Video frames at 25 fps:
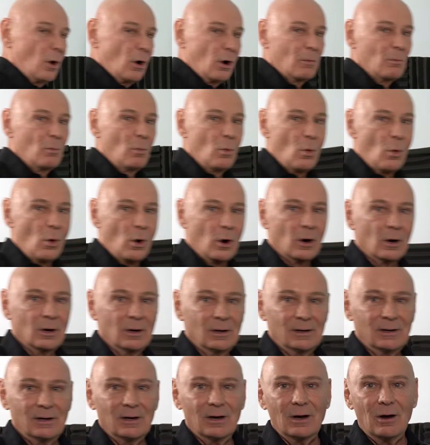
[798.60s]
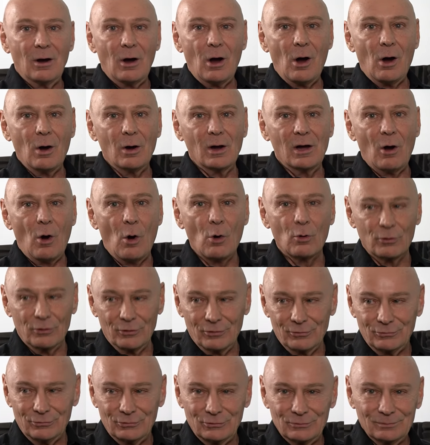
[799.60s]
or more
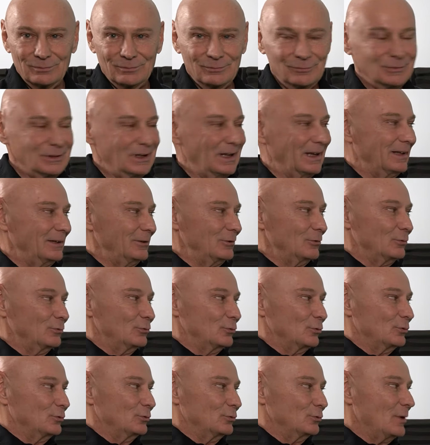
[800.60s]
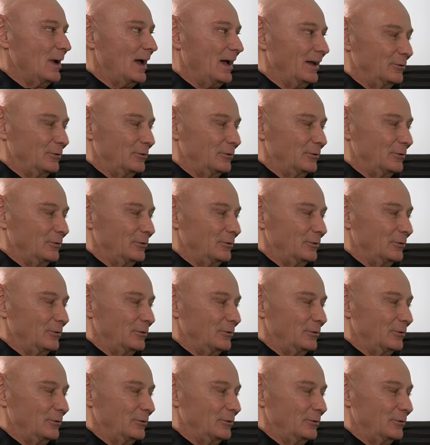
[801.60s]
owners. It, you, you, you, ha-